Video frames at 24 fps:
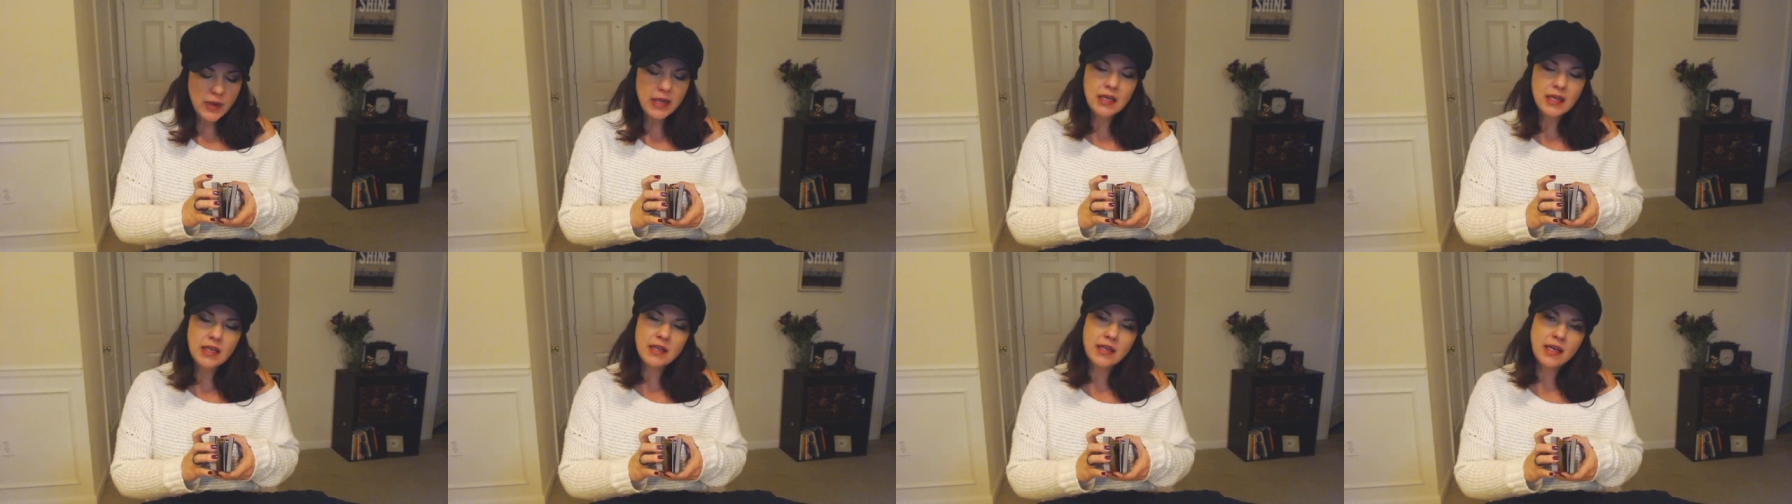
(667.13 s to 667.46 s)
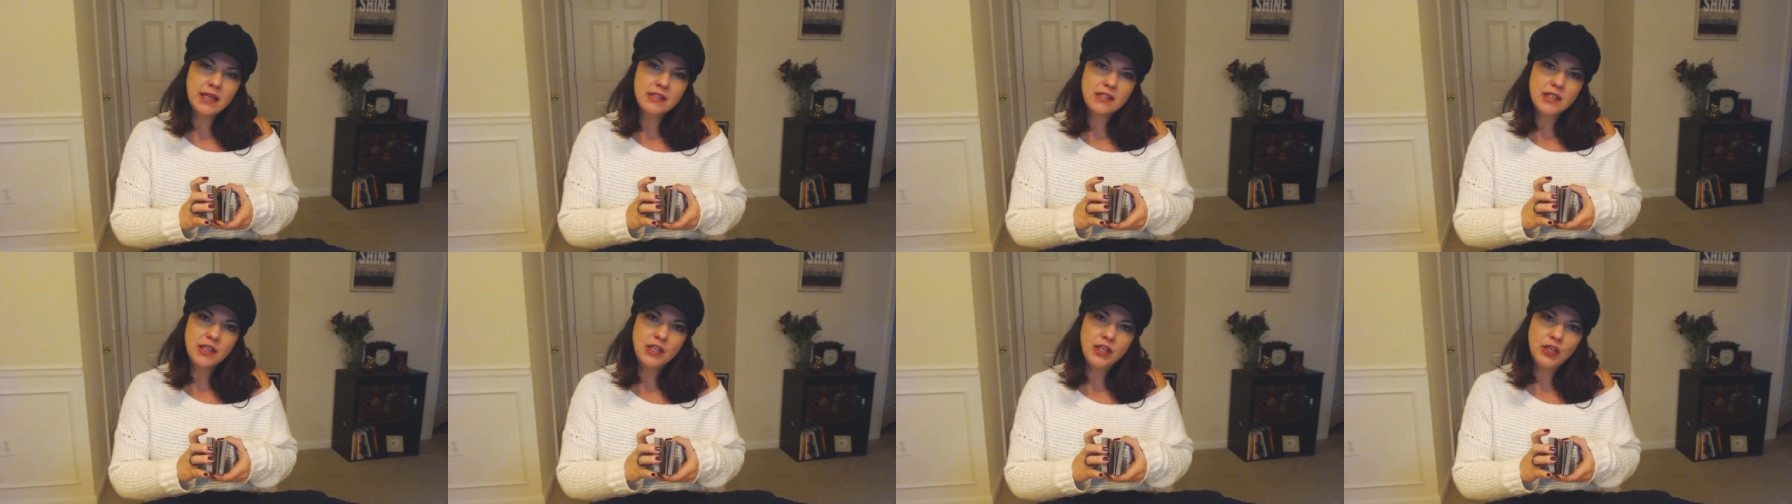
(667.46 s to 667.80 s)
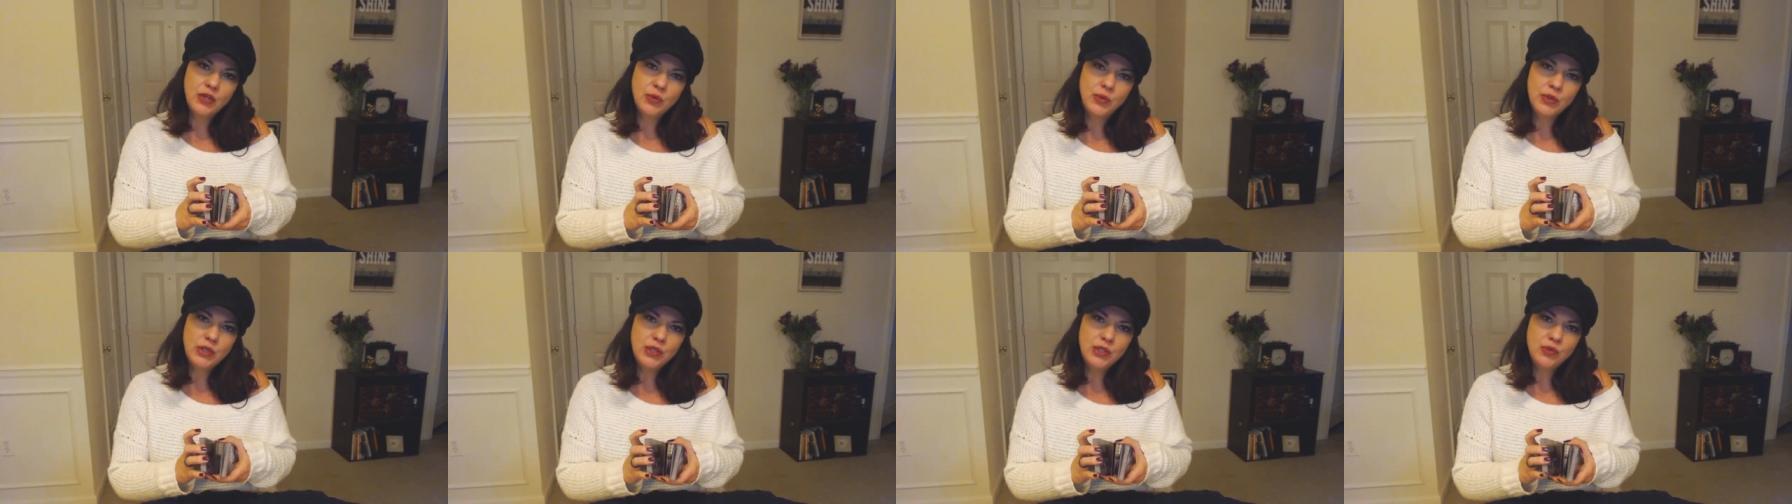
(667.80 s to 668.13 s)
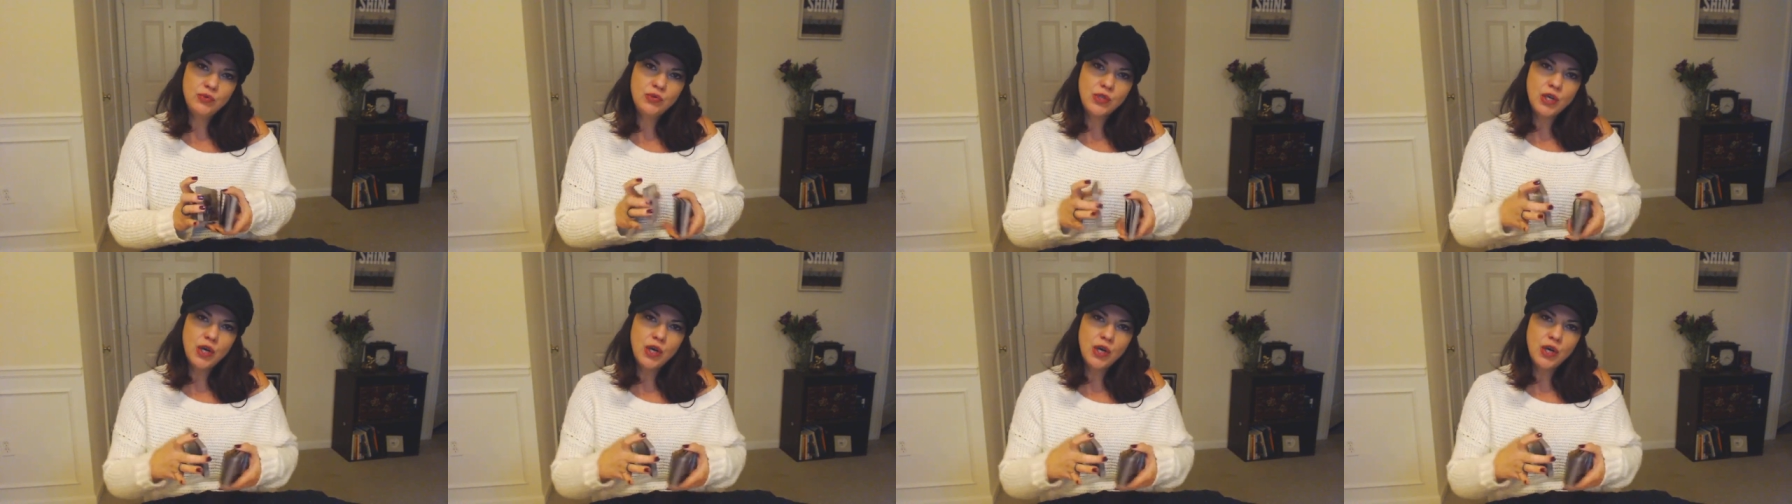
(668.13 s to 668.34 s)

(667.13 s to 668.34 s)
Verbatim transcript: recognizing you and you